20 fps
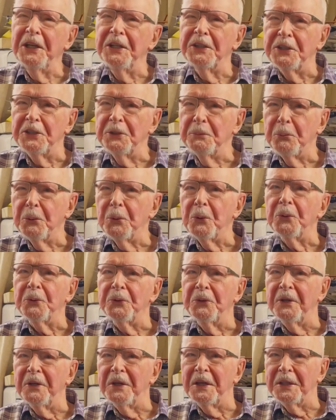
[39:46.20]
to
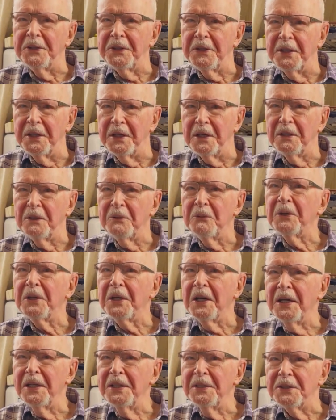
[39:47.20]
broaden, I think,
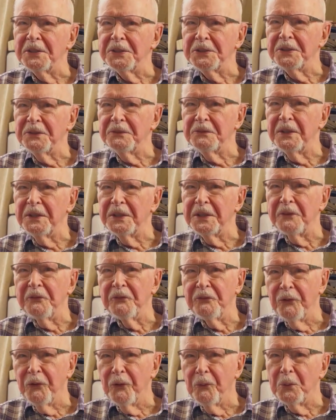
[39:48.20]
regardless of their
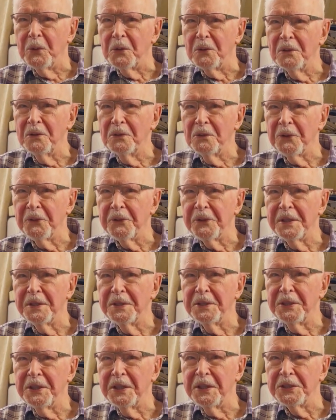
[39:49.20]
formal
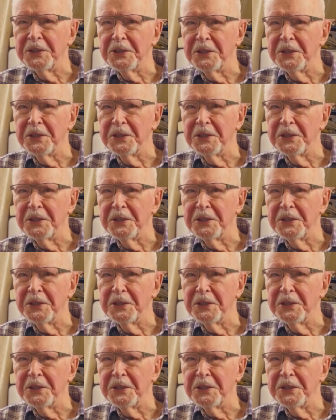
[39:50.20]
orientation.